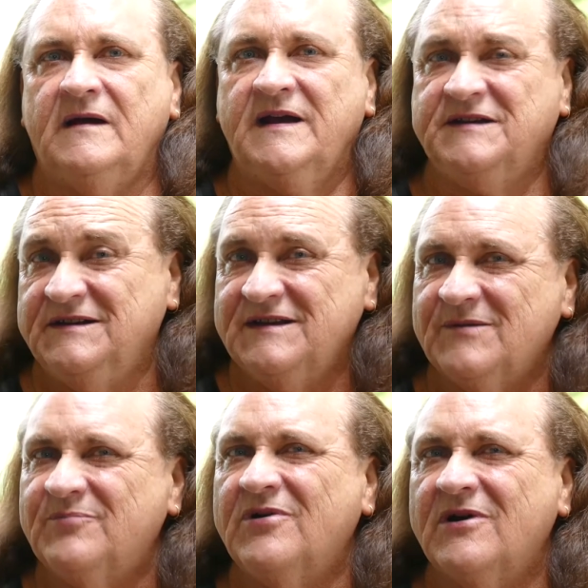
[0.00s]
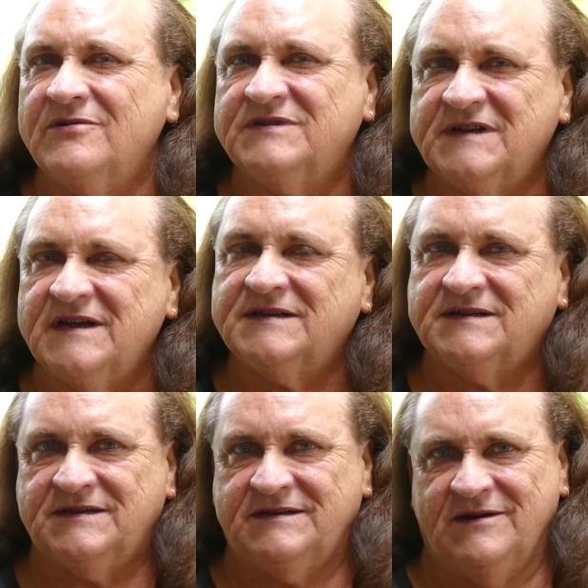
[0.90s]
And in that
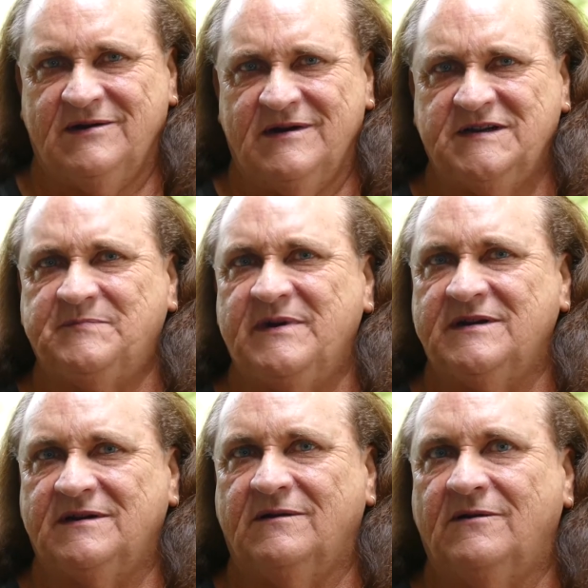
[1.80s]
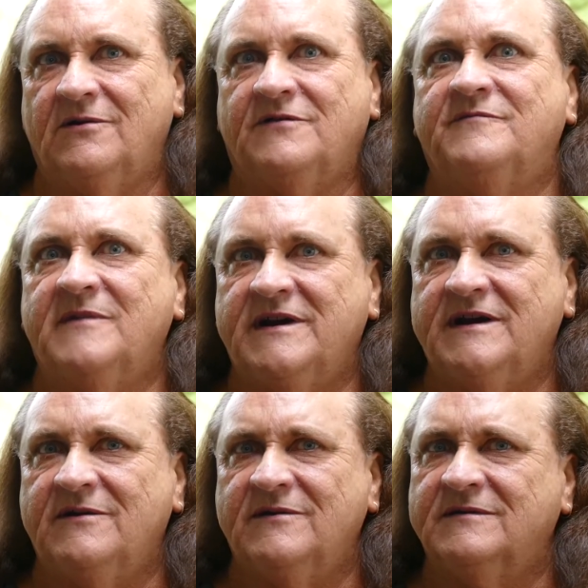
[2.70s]
process, I spent a lot of
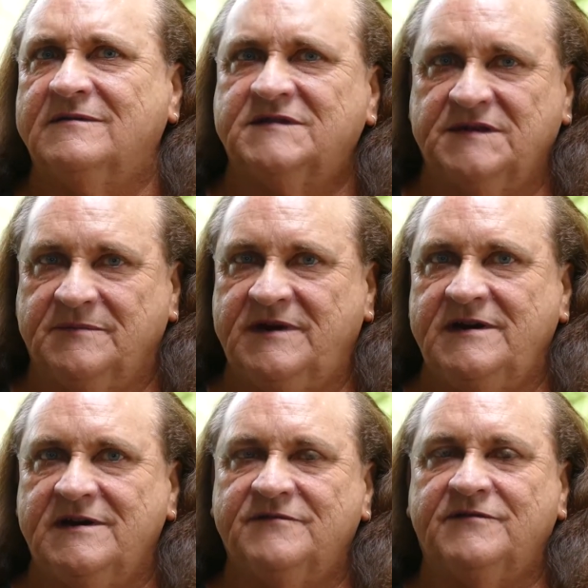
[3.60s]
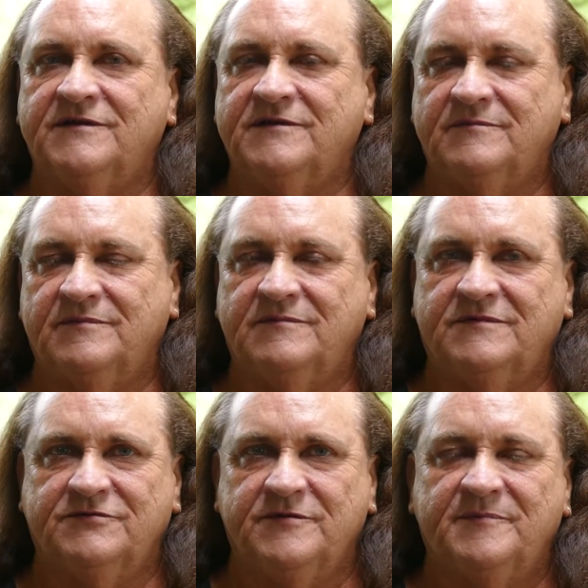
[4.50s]
money on some gear for the
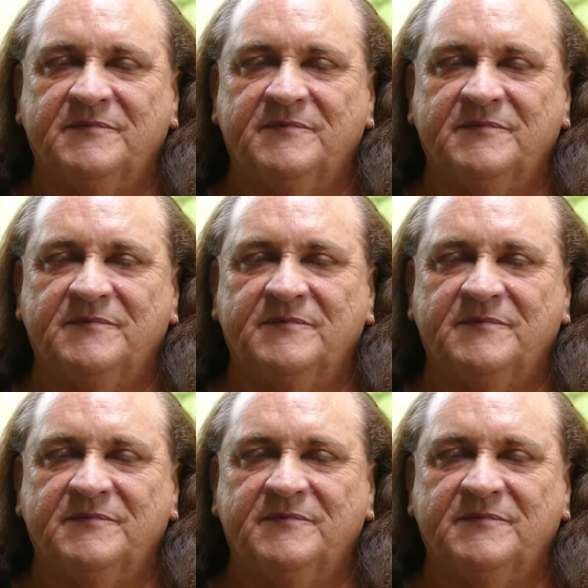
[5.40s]
trip,